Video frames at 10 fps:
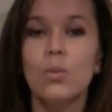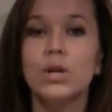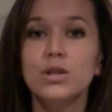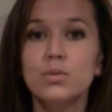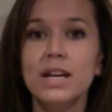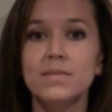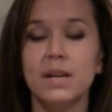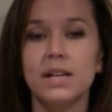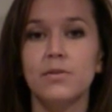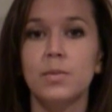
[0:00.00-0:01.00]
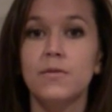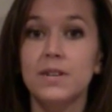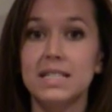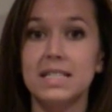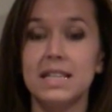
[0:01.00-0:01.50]
When you raise money from a
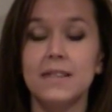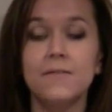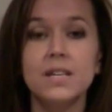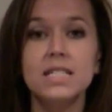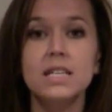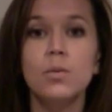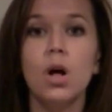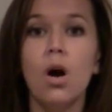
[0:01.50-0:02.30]
VC, the VC will